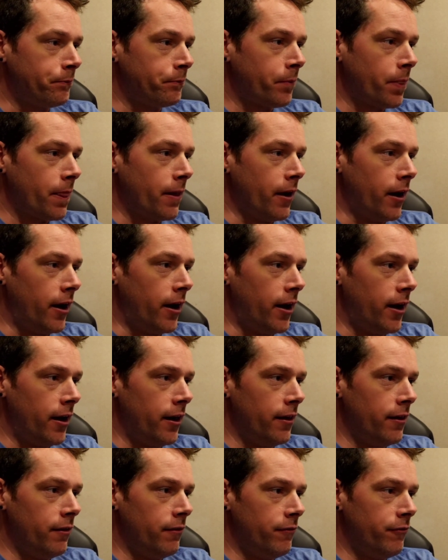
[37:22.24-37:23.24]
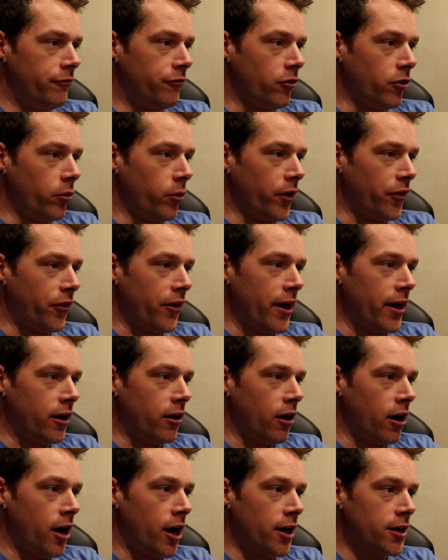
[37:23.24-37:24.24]
For what they
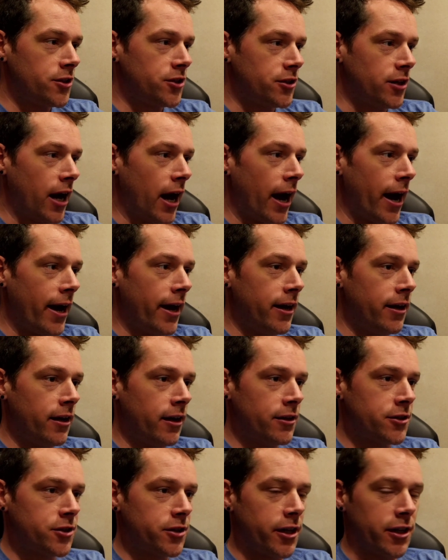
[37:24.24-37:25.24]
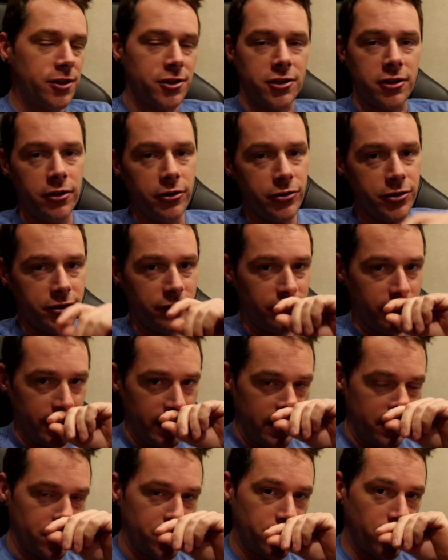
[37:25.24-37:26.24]
cost, I exclusively
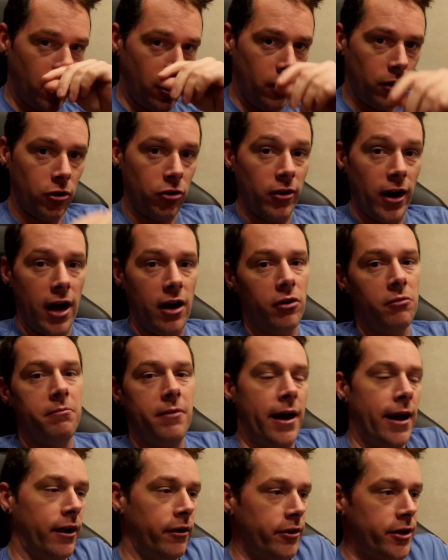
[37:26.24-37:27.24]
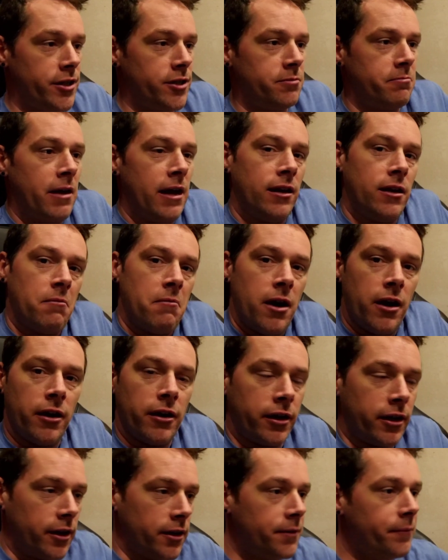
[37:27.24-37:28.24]
install Crown batteries, made in
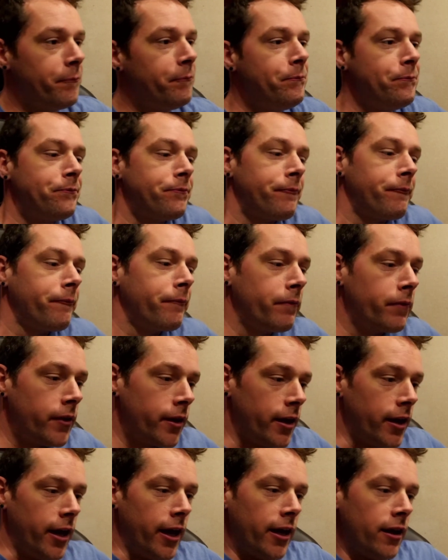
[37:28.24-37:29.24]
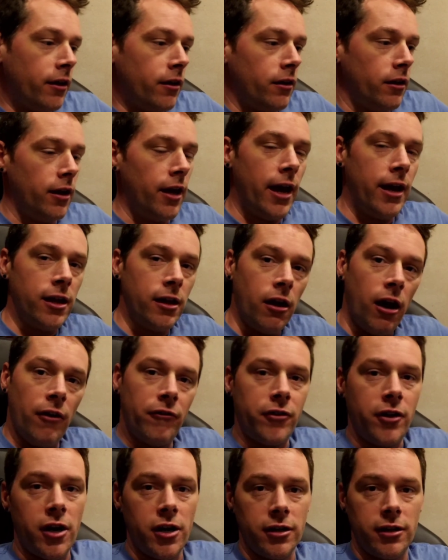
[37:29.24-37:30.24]
America, in any golf
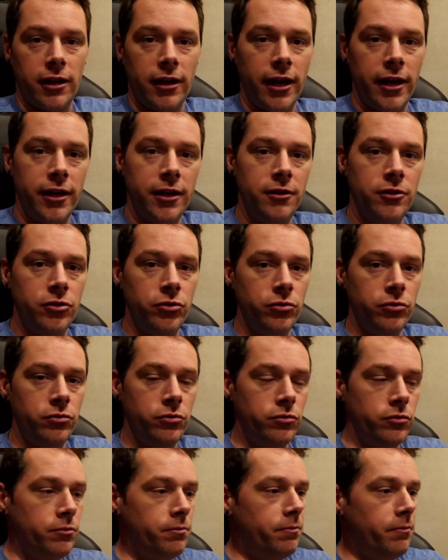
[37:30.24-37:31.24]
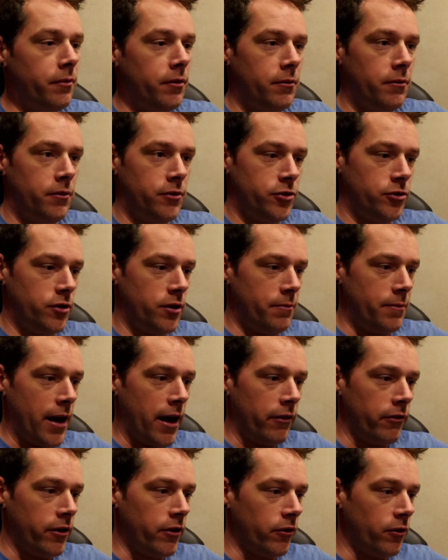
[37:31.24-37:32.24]
cart that I do a
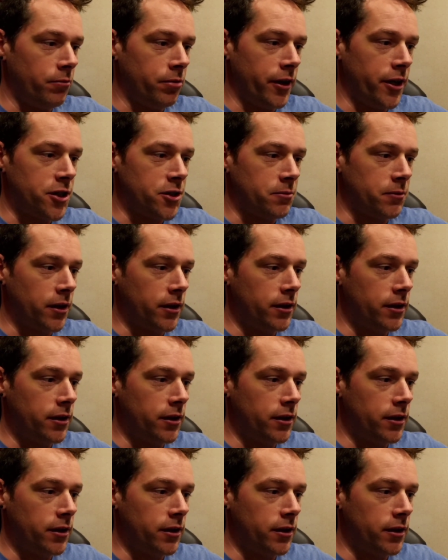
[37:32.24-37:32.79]
battery replacement.